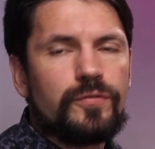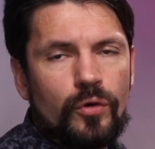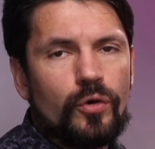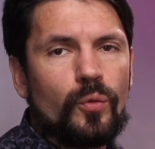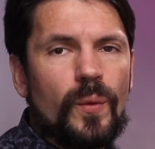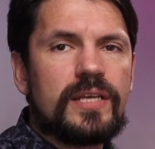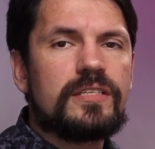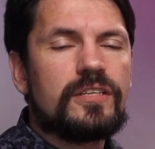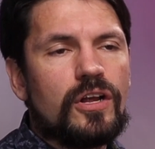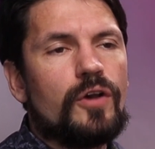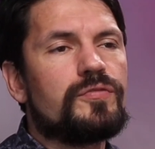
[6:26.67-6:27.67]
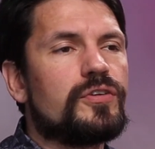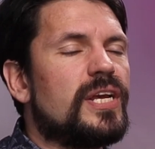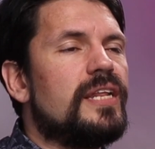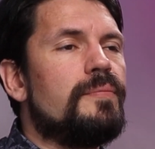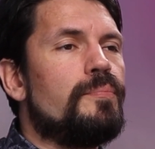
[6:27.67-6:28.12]
4 weeks to know if
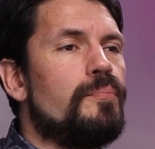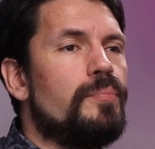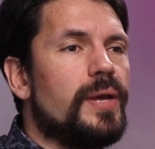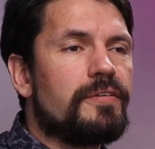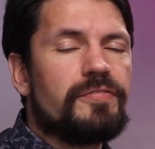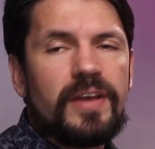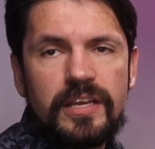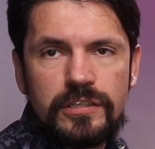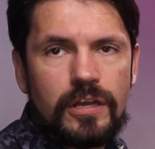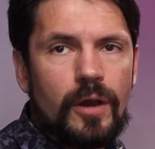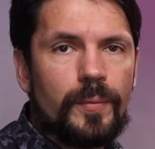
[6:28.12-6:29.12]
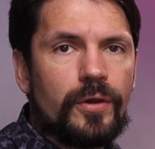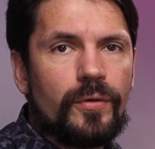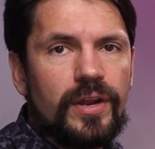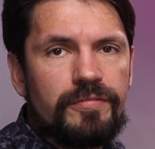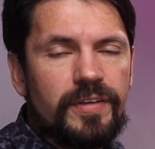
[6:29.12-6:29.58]
there's any big things coming
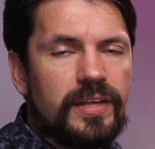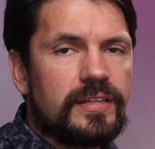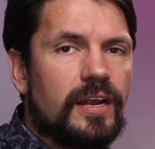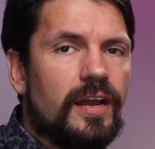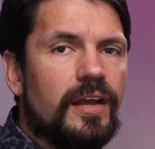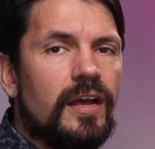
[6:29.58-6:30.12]
or anything that I